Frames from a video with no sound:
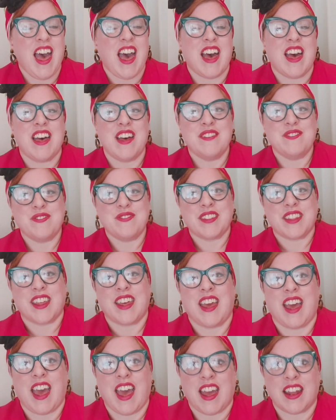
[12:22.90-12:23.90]

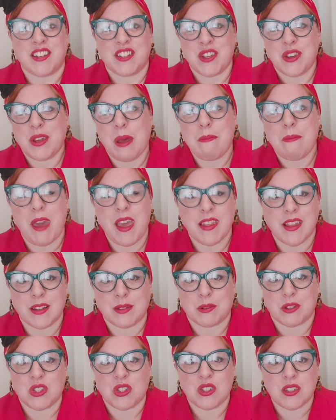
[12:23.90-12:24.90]
And you can make
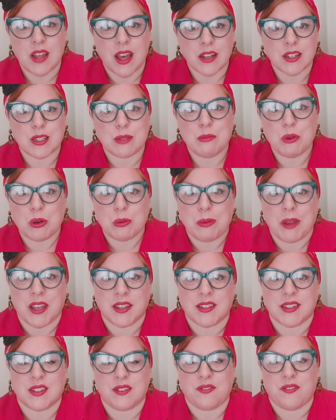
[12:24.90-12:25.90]
these with such small
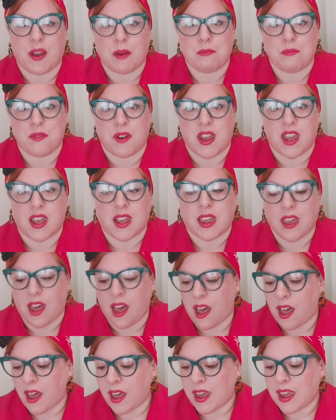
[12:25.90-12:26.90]
pieces of fabric.
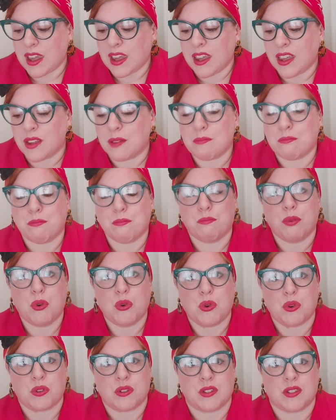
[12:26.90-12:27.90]
I
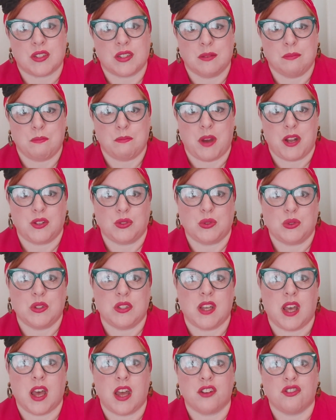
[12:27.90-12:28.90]
bought my
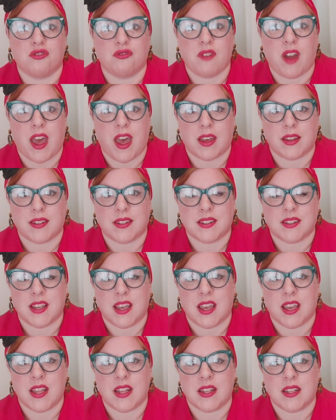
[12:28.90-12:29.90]
daughter a dress
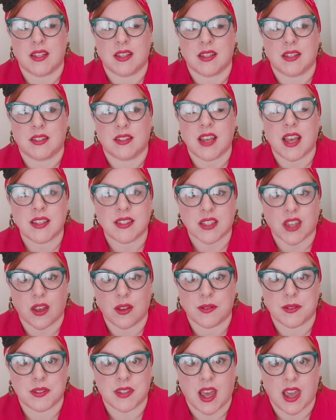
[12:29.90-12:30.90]
in
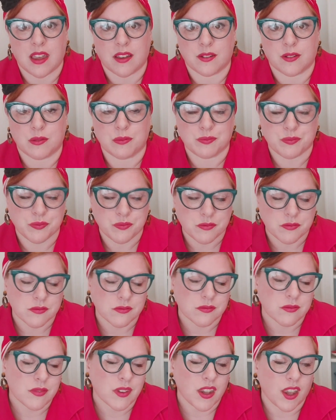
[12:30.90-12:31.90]
Tesco's sale
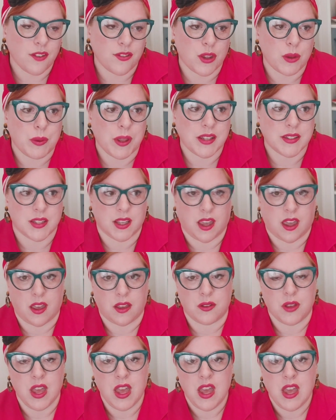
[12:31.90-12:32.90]
a few weeks
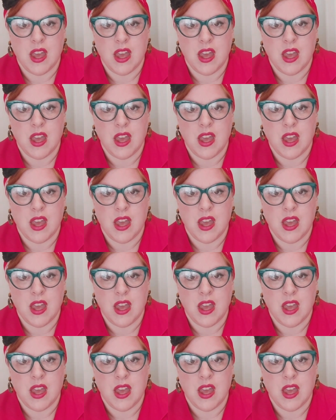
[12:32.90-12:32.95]
ago.